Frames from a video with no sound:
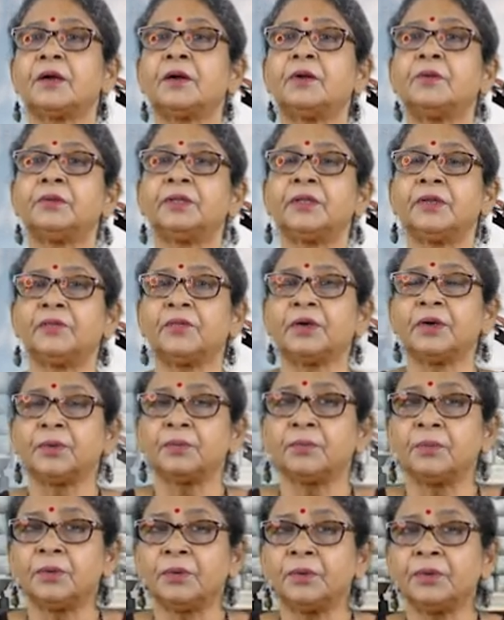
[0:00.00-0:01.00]
they want
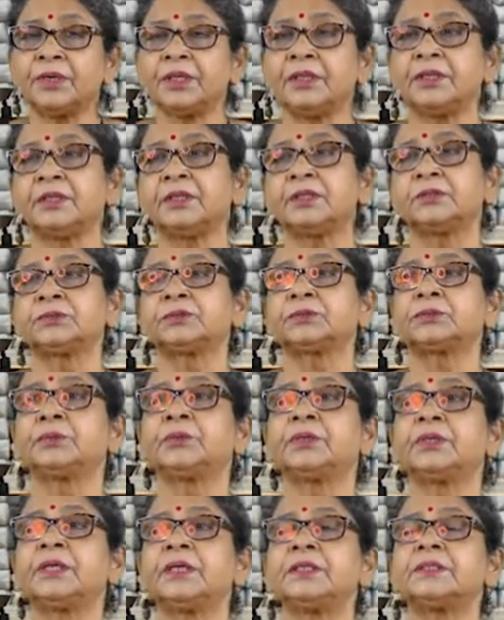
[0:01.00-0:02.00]
more in their storage.